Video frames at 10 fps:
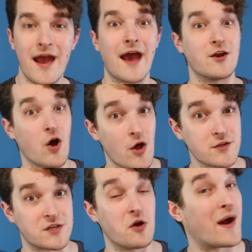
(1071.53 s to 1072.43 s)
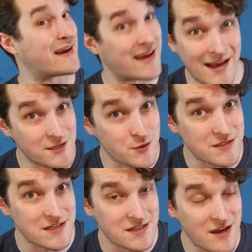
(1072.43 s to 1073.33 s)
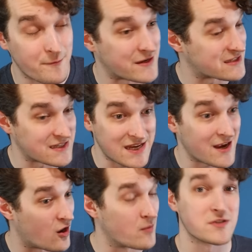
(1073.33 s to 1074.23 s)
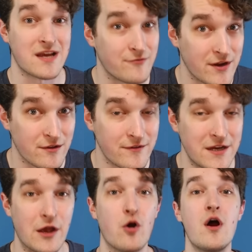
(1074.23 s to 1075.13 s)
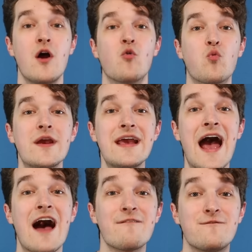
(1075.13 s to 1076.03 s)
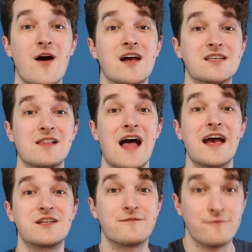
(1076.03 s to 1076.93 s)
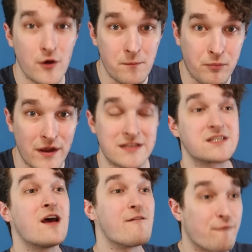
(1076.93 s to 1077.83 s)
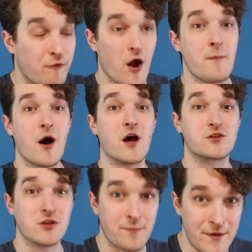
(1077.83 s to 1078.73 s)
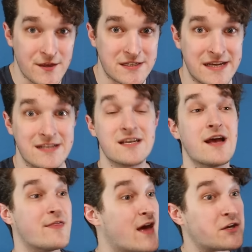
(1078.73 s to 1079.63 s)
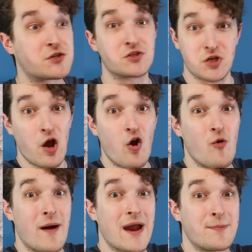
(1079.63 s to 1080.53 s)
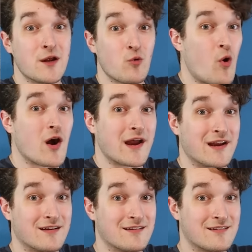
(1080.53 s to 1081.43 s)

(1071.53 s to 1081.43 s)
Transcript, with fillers: And also, I can't stress this enough because I say it almost every other video, we have fossilized footprints from Australopithecines that show bipedal walking.